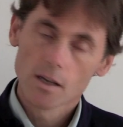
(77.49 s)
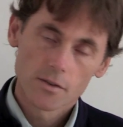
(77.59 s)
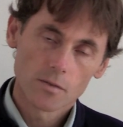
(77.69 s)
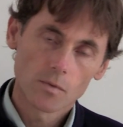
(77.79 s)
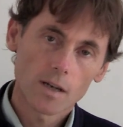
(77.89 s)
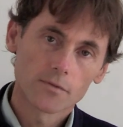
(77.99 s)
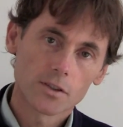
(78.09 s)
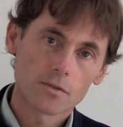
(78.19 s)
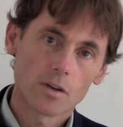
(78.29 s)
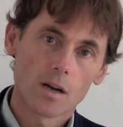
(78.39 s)
So what I've
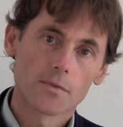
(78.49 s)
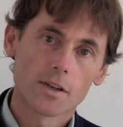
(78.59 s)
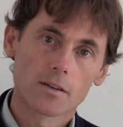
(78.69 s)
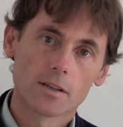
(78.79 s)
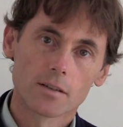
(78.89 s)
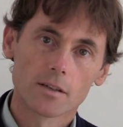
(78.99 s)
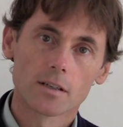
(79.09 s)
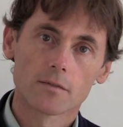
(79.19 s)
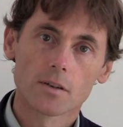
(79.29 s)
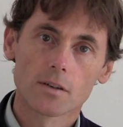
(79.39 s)
described there in a,
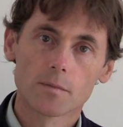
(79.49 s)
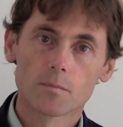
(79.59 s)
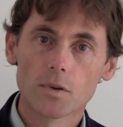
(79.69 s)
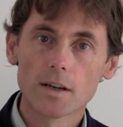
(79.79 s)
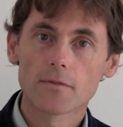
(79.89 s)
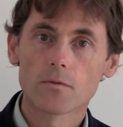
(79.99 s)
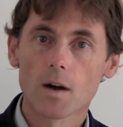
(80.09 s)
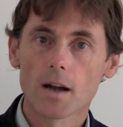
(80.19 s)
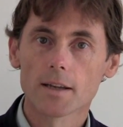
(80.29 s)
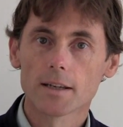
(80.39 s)
in a very brief
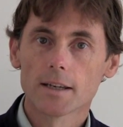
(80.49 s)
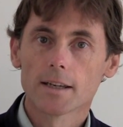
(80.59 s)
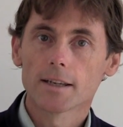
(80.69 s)
way